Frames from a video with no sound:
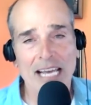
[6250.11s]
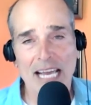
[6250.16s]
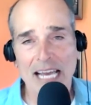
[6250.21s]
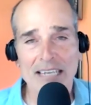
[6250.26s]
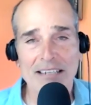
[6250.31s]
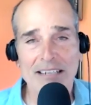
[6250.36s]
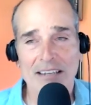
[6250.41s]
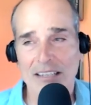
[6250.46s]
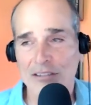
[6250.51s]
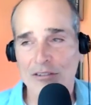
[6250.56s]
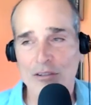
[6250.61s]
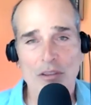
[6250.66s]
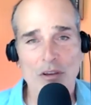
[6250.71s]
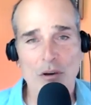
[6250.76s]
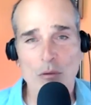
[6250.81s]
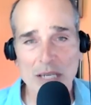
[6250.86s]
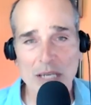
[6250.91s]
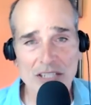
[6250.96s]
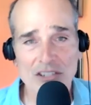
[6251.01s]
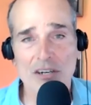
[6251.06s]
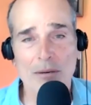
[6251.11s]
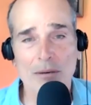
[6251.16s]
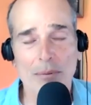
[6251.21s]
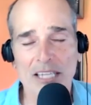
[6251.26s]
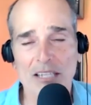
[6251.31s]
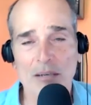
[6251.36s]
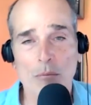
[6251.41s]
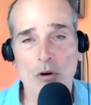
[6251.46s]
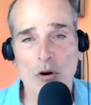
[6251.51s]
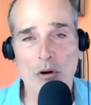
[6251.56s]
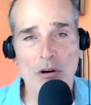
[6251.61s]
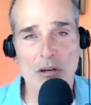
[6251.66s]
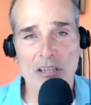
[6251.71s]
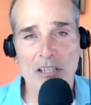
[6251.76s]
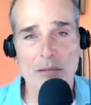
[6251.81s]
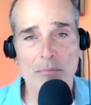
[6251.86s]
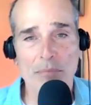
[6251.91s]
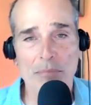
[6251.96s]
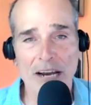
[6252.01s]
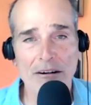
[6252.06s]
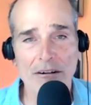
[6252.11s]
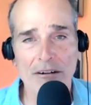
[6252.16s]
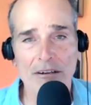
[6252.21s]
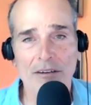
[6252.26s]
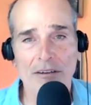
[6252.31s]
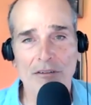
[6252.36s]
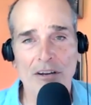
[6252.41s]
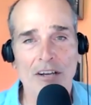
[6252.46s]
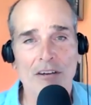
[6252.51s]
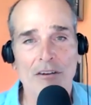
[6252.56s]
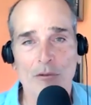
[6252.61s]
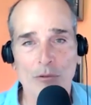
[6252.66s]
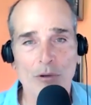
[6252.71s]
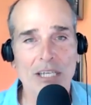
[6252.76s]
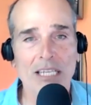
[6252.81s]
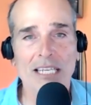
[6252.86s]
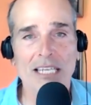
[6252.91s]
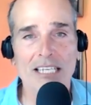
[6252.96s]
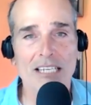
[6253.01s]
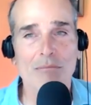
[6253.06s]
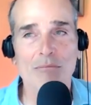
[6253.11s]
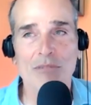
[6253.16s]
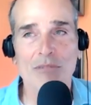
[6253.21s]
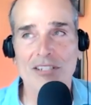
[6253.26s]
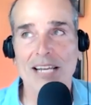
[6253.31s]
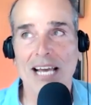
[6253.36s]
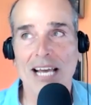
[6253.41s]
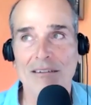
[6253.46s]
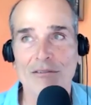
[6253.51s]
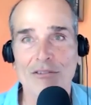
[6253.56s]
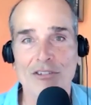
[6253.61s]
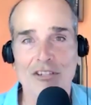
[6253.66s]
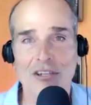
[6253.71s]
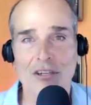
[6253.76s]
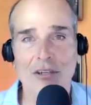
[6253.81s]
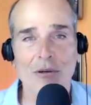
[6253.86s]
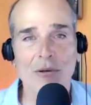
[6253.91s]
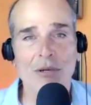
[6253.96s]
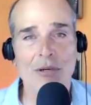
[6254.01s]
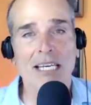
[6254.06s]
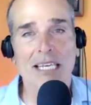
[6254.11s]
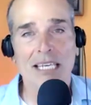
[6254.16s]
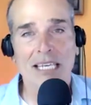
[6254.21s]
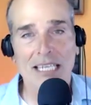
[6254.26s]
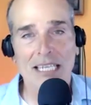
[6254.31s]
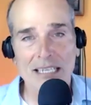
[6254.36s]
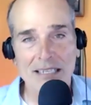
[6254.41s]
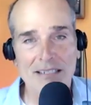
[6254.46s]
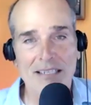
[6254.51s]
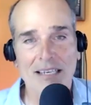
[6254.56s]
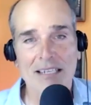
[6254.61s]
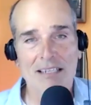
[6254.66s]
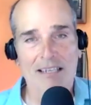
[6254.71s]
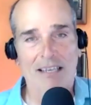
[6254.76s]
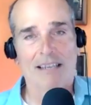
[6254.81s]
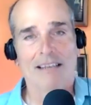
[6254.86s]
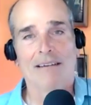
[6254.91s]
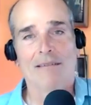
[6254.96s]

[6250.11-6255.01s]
And so the question about the moral imperative really comes down to is it